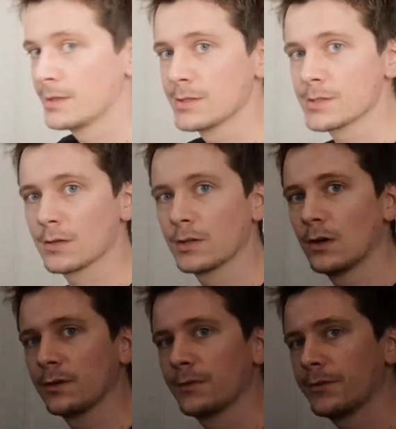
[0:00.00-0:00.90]
So the
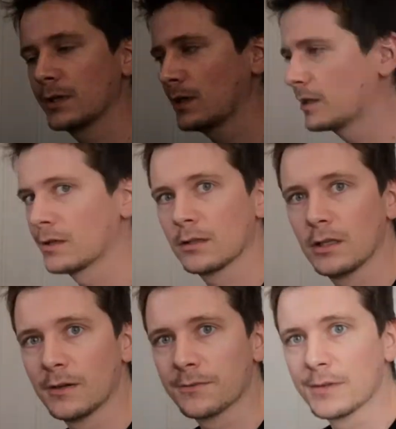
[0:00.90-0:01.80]
only thing I got
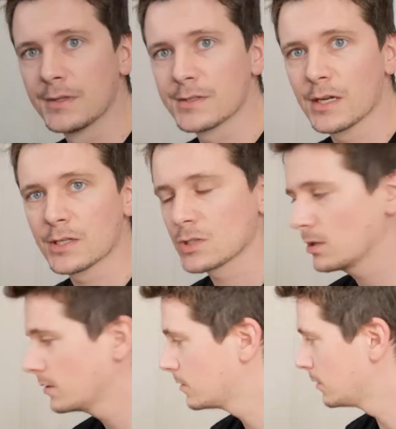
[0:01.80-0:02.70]
left is
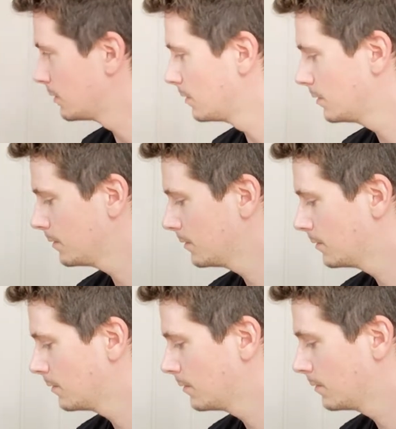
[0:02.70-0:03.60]
actually to
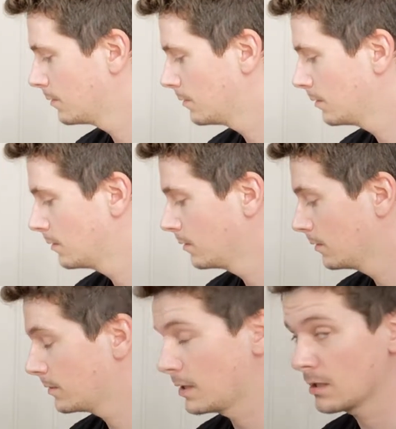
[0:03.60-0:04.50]

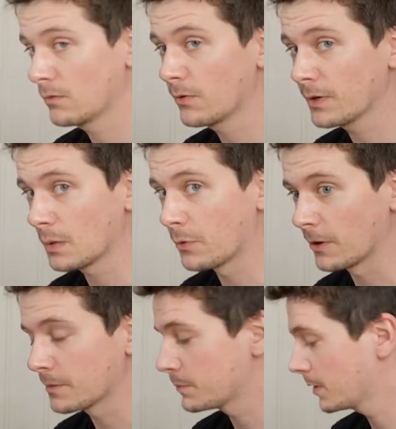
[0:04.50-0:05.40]
take everything
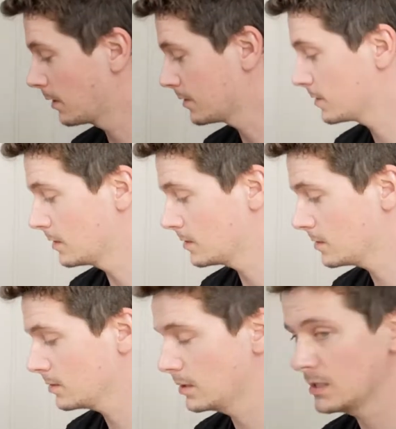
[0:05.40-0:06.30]
apart, because
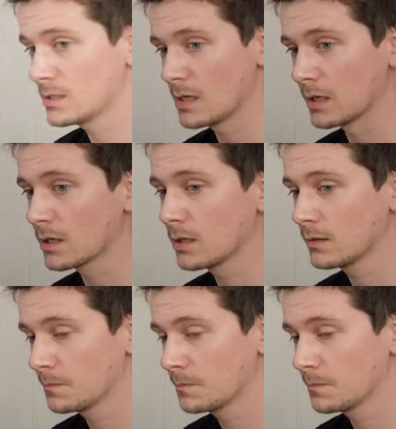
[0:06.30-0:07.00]
this heatsink